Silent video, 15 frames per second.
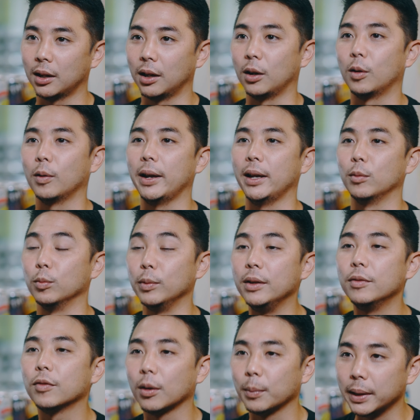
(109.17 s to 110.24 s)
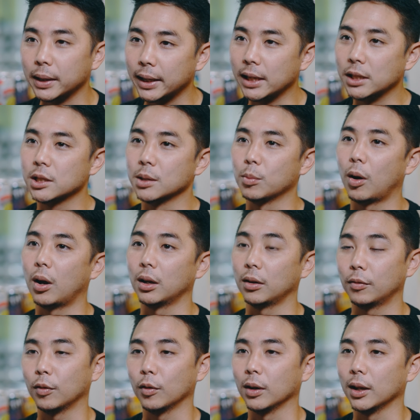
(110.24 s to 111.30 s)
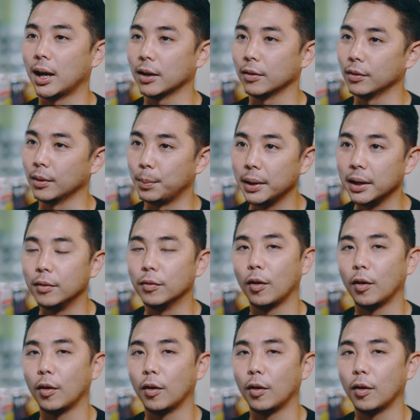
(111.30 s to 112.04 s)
a great re fermentation product for a lot of the pig